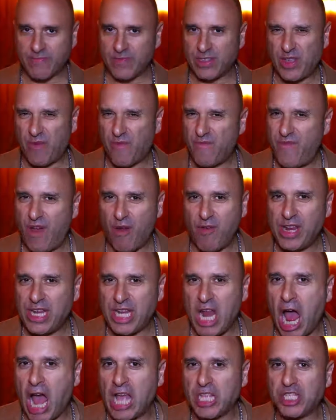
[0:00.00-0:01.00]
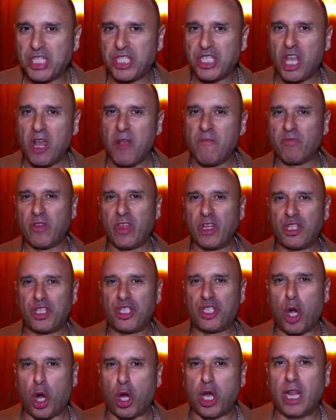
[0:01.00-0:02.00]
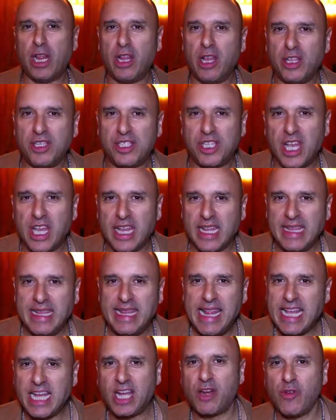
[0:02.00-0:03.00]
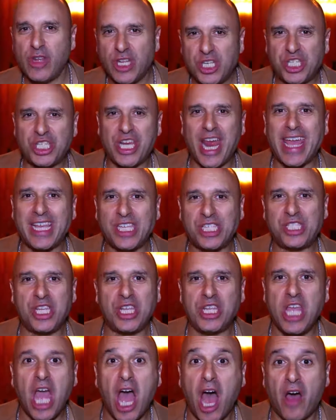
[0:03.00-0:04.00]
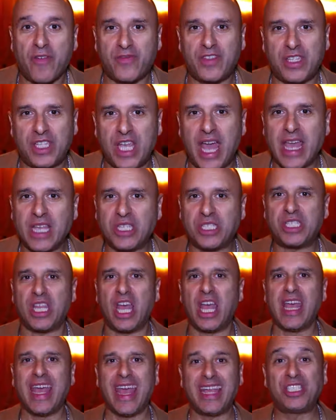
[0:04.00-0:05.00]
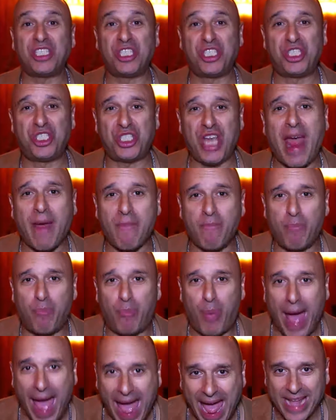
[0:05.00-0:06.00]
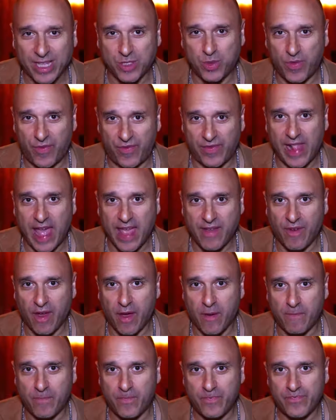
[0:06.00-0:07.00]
There's a very nice chocolate licorice taste in the aftertaste. It's jam-packed with flavour.